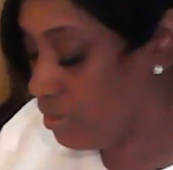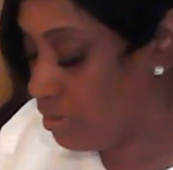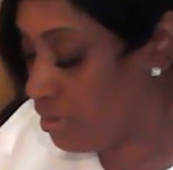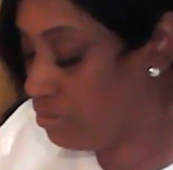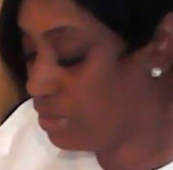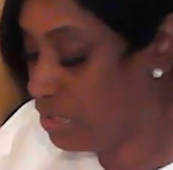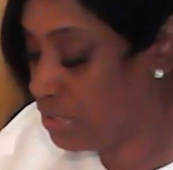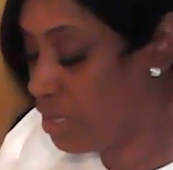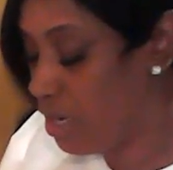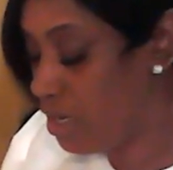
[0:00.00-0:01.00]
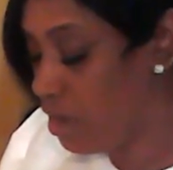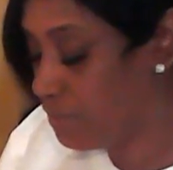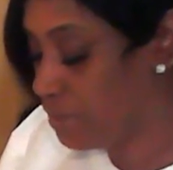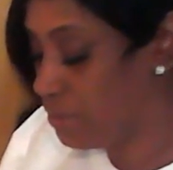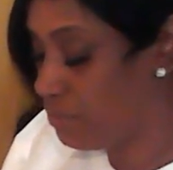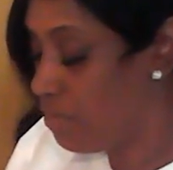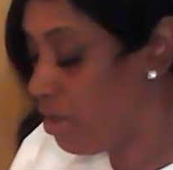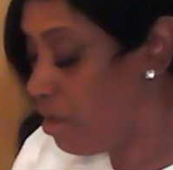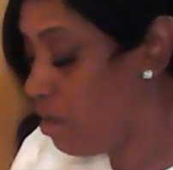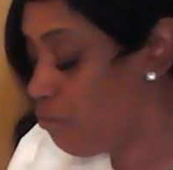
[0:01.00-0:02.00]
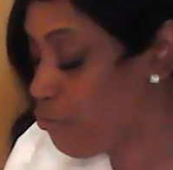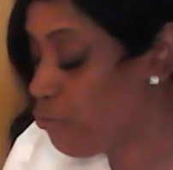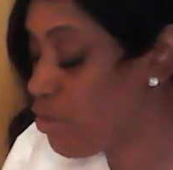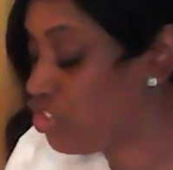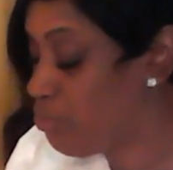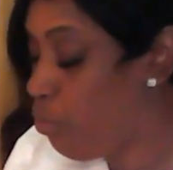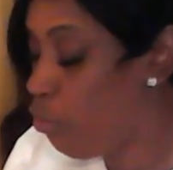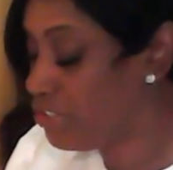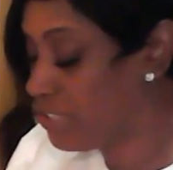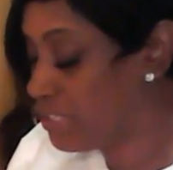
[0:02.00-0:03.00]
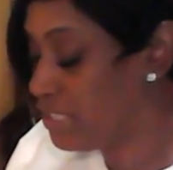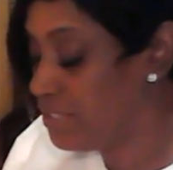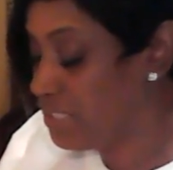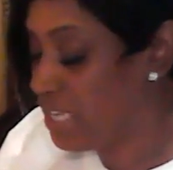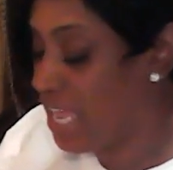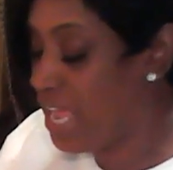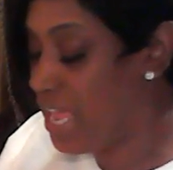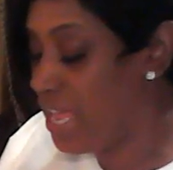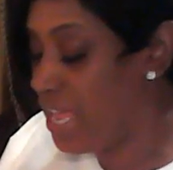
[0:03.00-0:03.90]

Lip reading: So I'm just cutting up some fresh parsley to add.